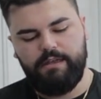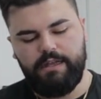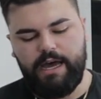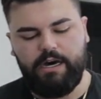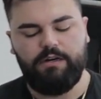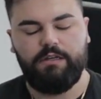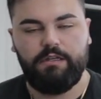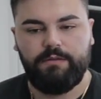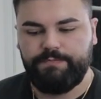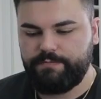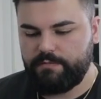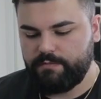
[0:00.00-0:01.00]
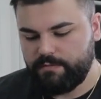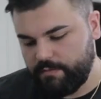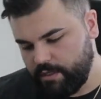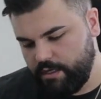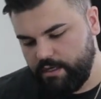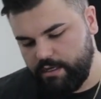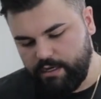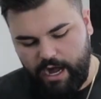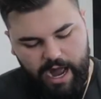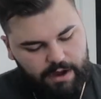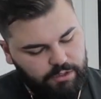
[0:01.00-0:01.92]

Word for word: Now, I